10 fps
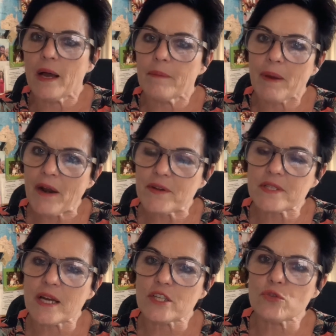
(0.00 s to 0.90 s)

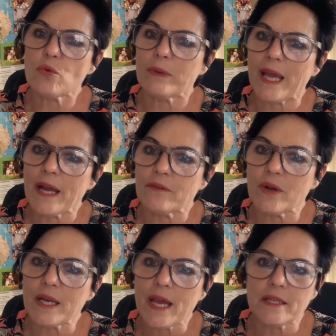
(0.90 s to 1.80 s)
Parasites normally
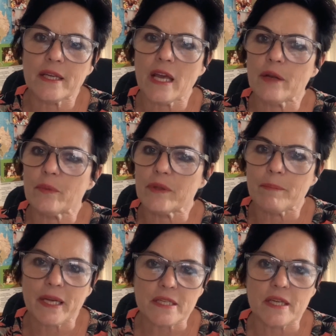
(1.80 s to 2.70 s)
run hand in hand with the
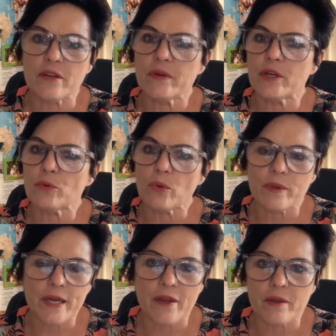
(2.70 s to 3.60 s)
bacteria and all
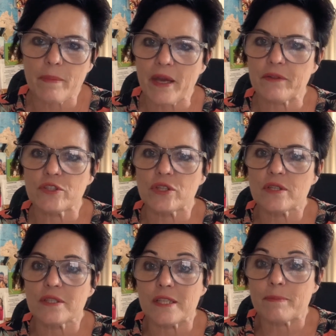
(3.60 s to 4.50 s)
the other
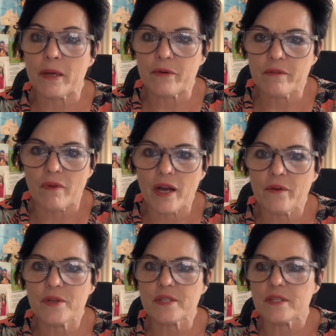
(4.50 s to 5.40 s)
pathogens, especially
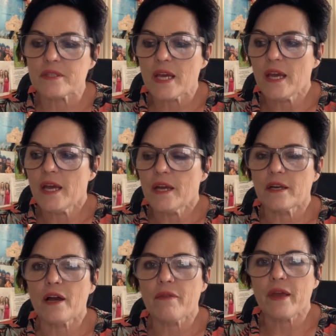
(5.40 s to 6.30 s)
viruses.
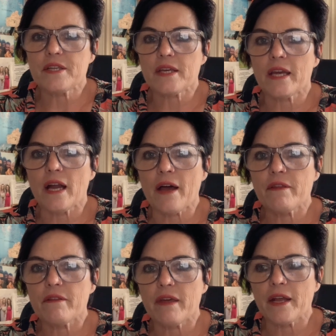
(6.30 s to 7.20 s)
Now they're saying,
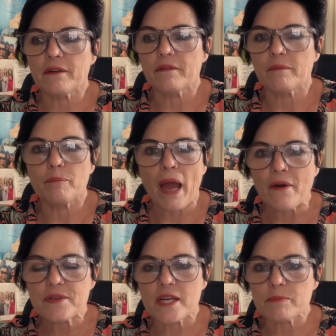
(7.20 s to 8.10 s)
other than
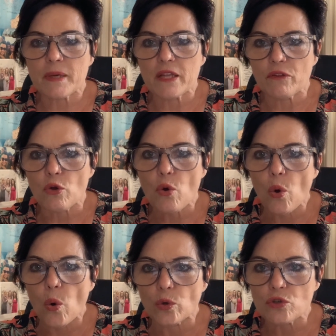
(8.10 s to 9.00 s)
parasites being the
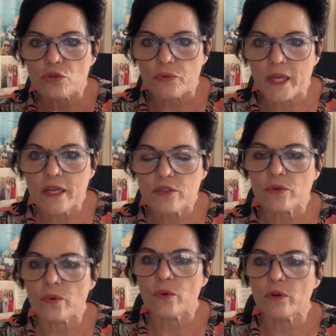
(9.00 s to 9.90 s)
core trigger
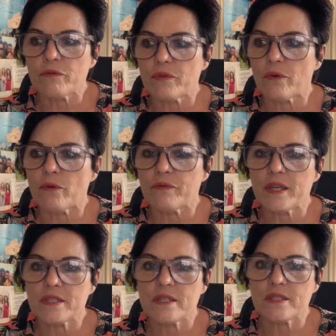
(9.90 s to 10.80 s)
to all of
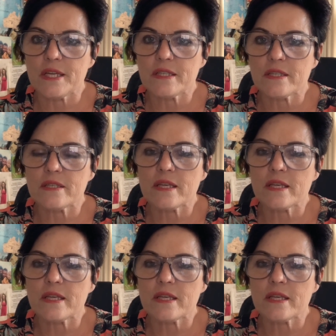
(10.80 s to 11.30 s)
these diseases,